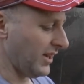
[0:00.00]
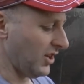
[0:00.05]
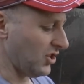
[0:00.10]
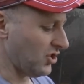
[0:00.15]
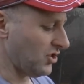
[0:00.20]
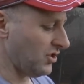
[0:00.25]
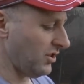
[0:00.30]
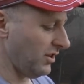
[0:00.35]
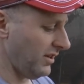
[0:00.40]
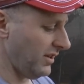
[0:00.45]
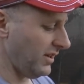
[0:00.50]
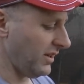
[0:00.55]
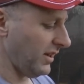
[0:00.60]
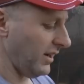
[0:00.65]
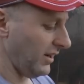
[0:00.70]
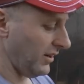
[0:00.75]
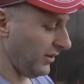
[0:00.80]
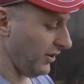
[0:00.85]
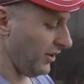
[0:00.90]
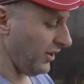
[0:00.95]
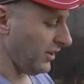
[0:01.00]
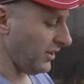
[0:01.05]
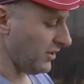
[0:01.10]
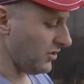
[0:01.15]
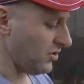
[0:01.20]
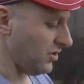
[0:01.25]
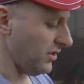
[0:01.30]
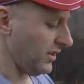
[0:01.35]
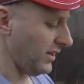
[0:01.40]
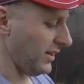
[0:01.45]
you shoot it, you know you're
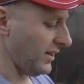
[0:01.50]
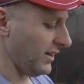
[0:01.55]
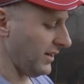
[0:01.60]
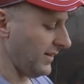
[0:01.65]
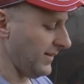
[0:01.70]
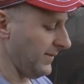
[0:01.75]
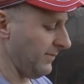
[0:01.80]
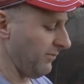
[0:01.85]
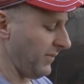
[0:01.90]
shooting it,